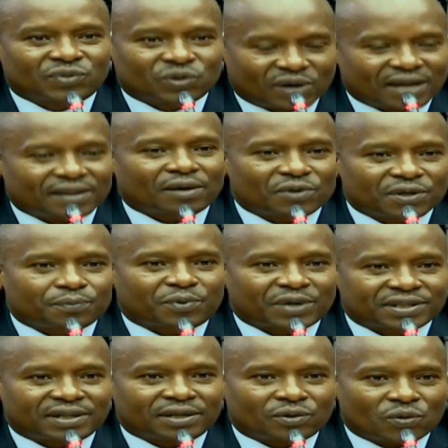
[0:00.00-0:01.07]
together with
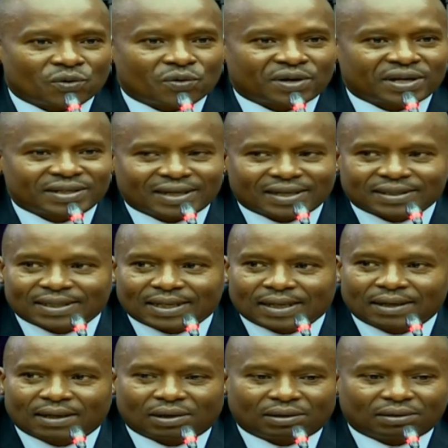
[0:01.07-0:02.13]
President Uhuru Kenyatta,